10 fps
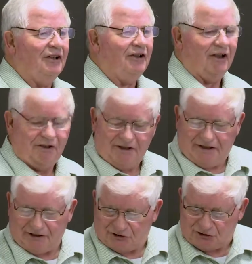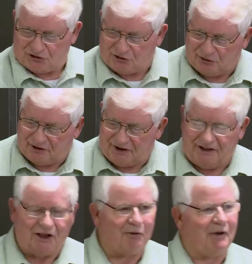he tells a story in
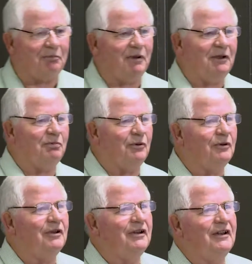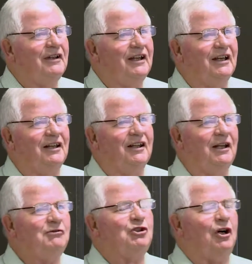there about people, and
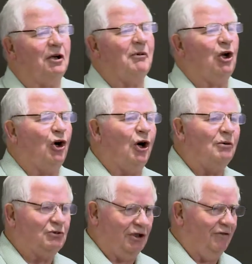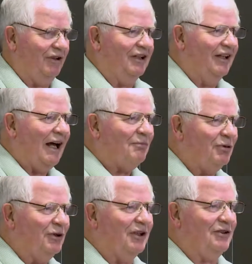he was talking about almsgiving in that
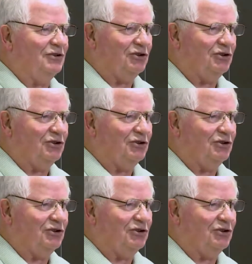particular